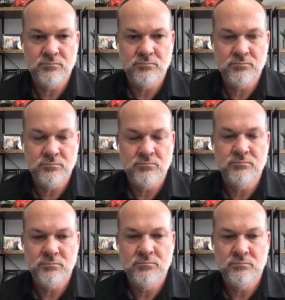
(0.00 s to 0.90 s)

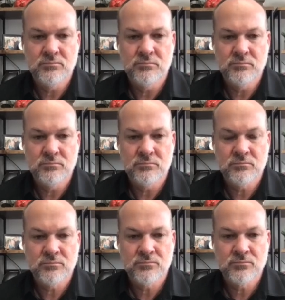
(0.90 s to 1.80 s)

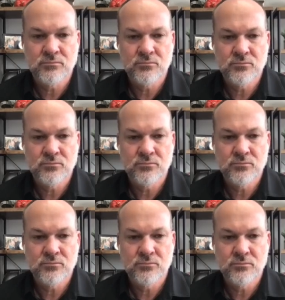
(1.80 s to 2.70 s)

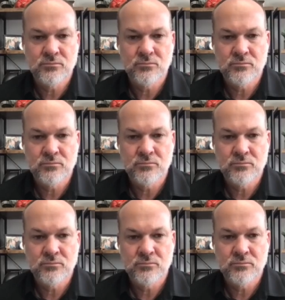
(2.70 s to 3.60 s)

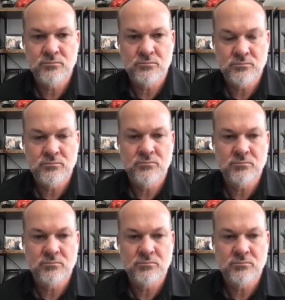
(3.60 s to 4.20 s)
This person isn't speaking.